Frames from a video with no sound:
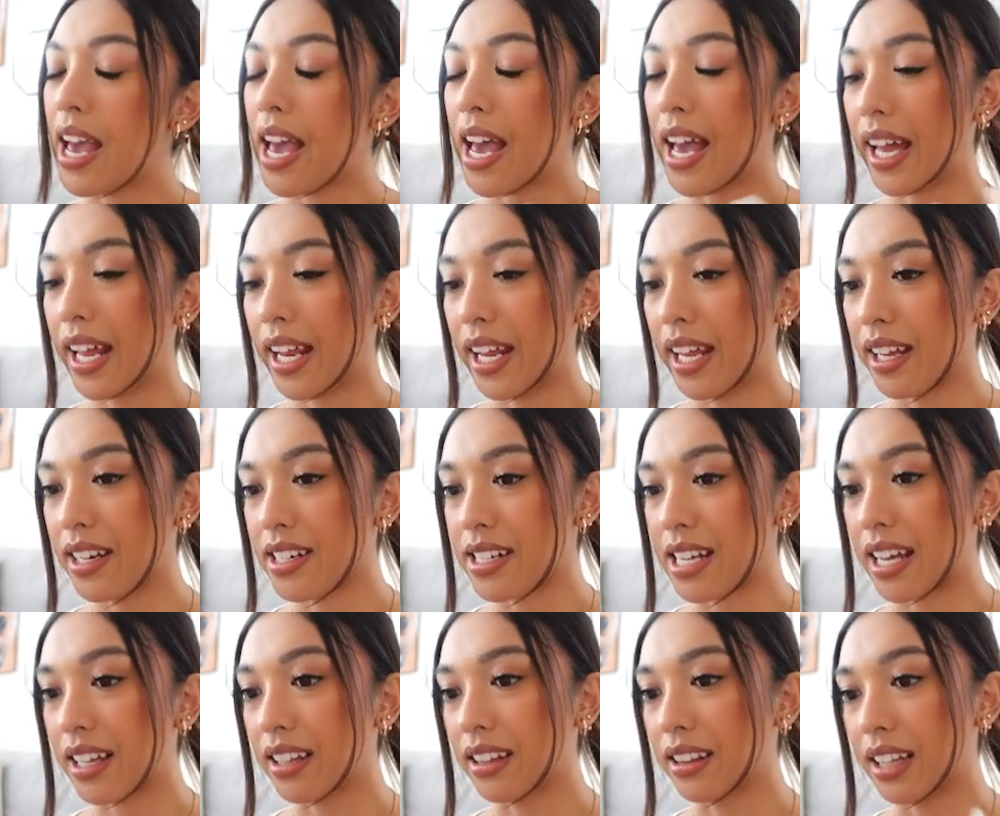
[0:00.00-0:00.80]

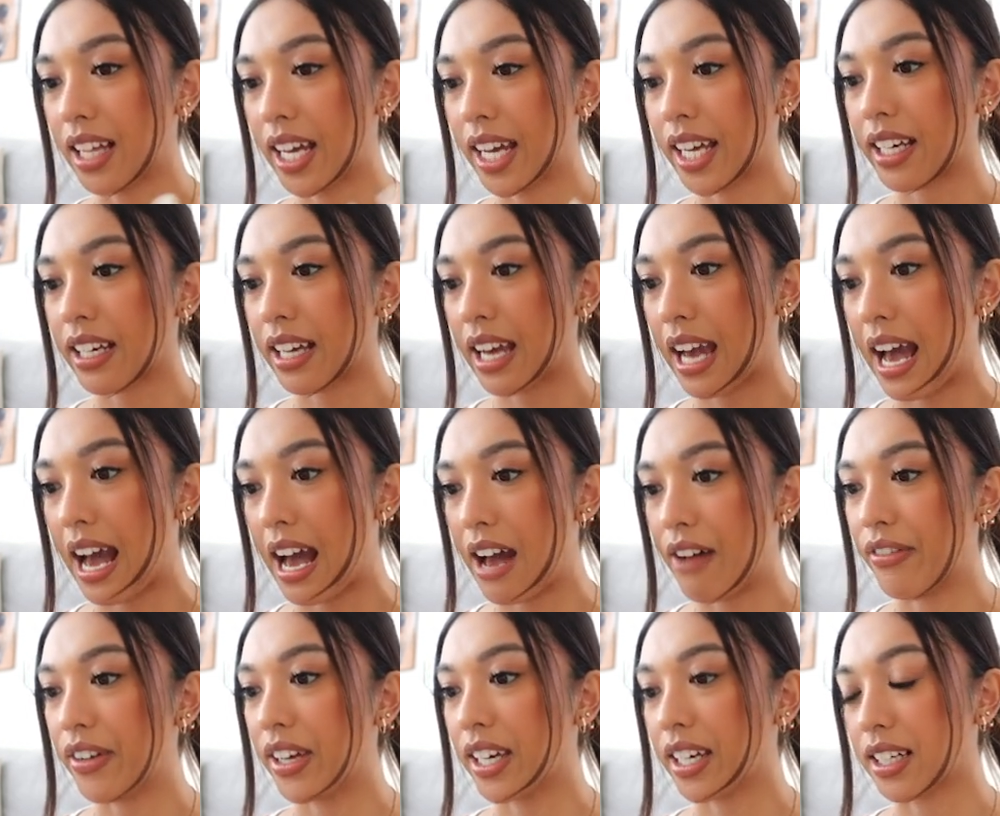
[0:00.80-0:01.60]
and I like
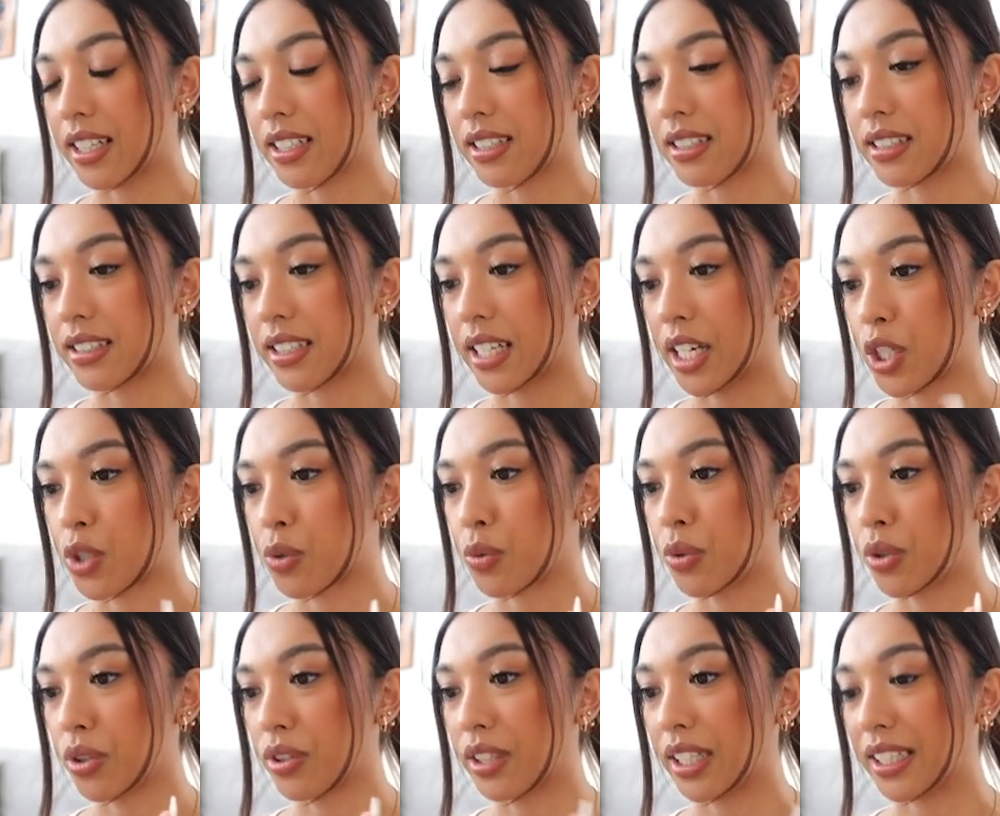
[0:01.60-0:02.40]
having a
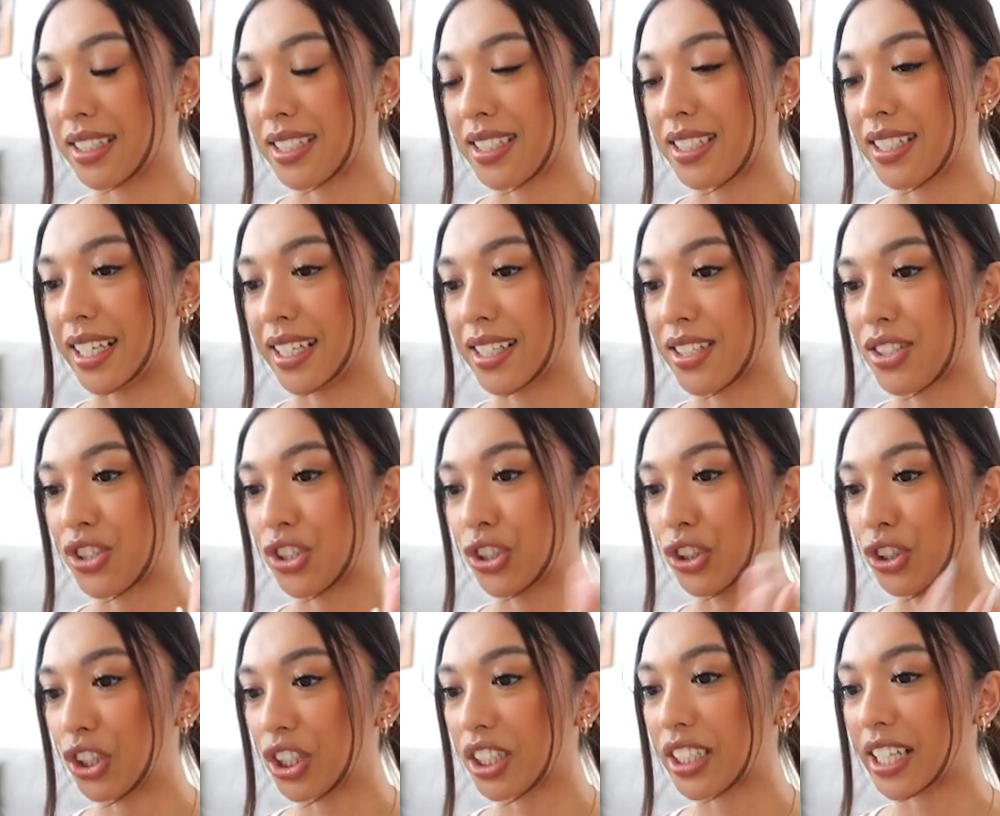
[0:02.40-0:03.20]
schedule that's nice
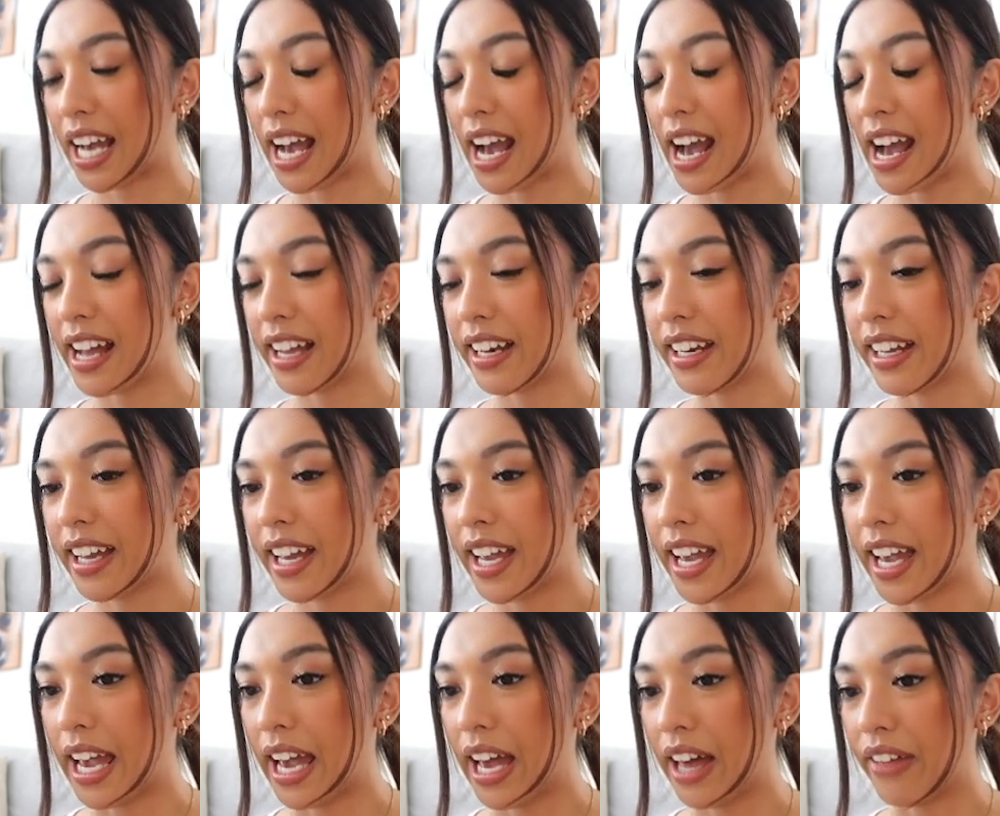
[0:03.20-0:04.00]
to look at
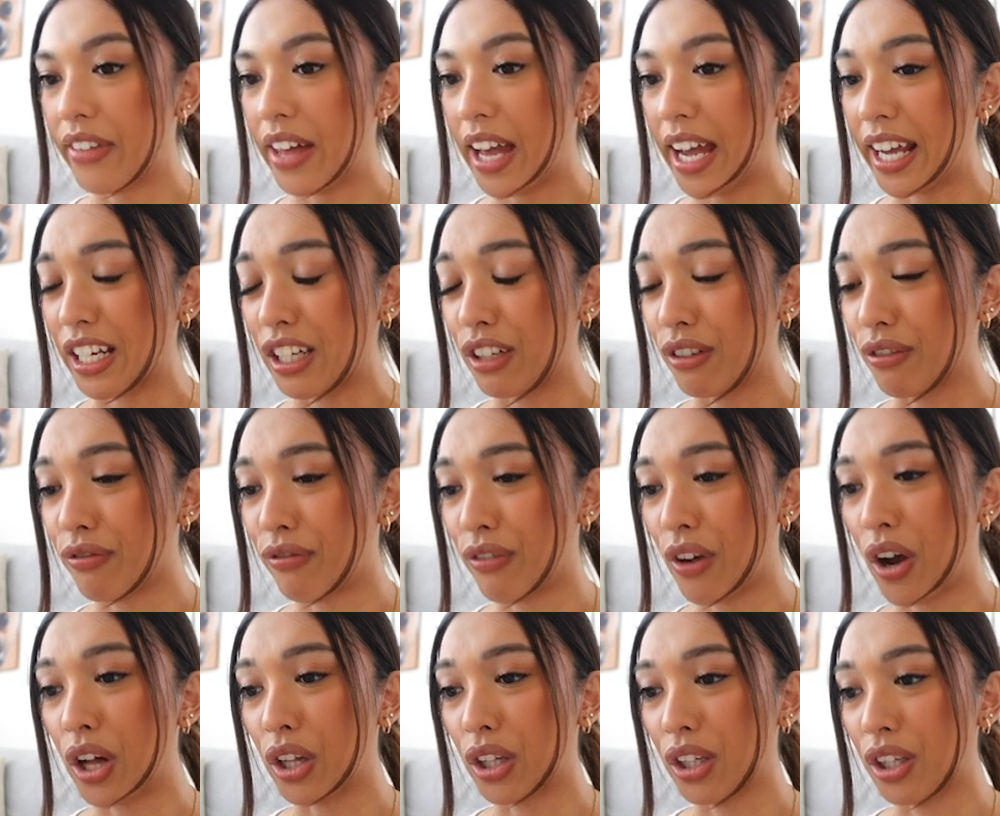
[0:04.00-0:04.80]
and that I could
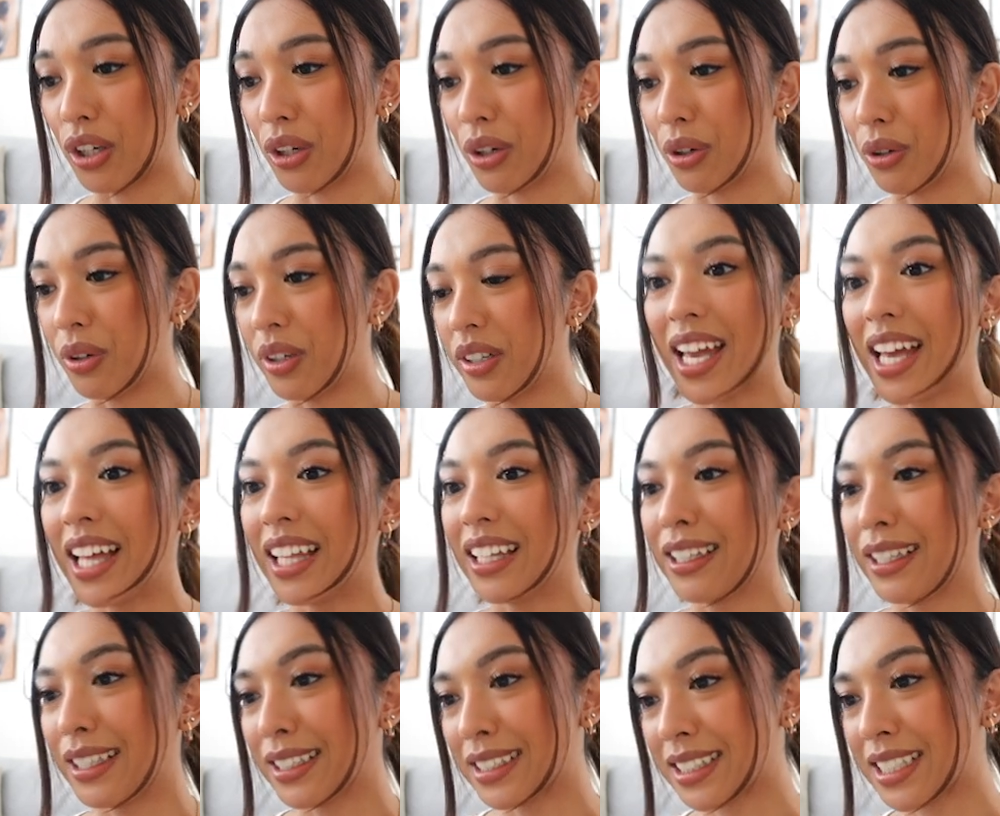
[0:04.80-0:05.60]
follow.
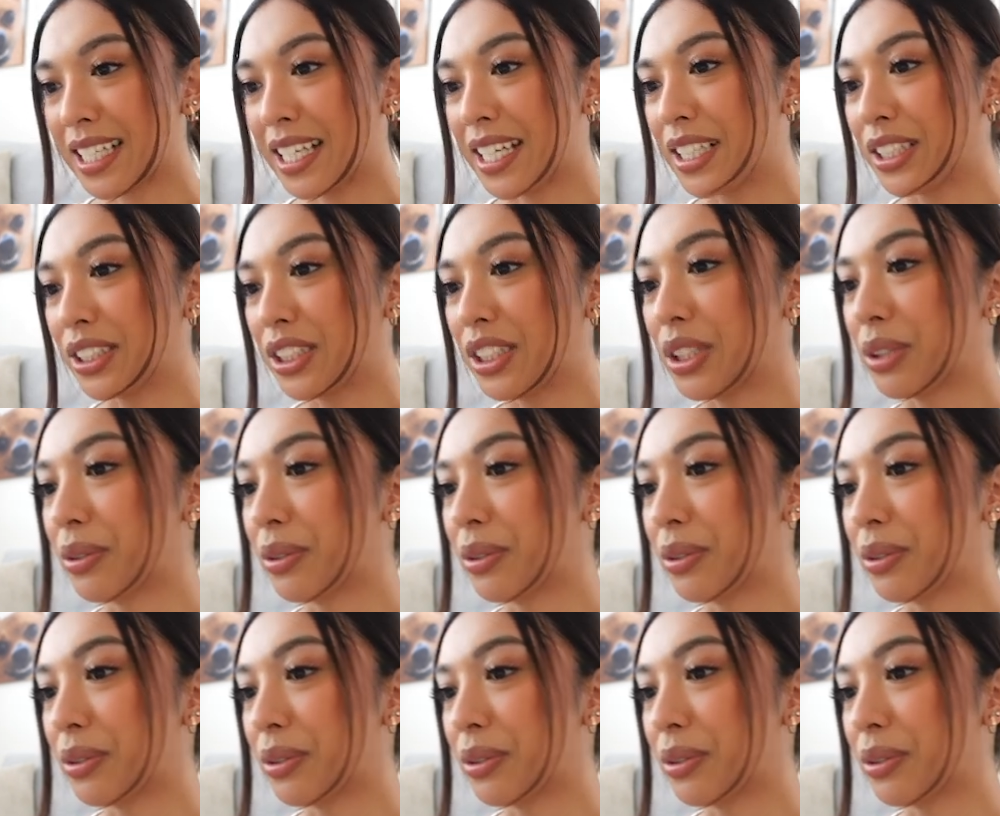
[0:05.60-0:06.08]
Let's get into